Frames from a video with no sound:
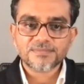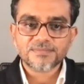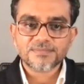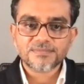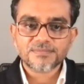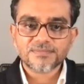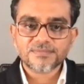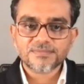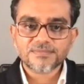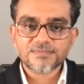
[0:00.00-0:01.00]

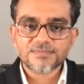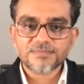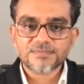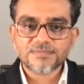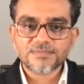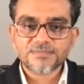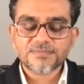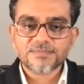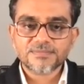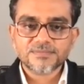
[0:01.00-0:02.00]

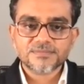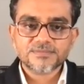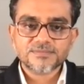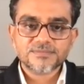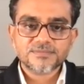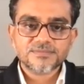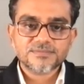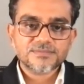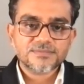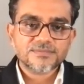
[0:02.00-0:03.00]

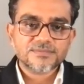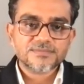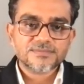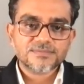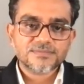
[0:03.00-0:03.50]
(silent)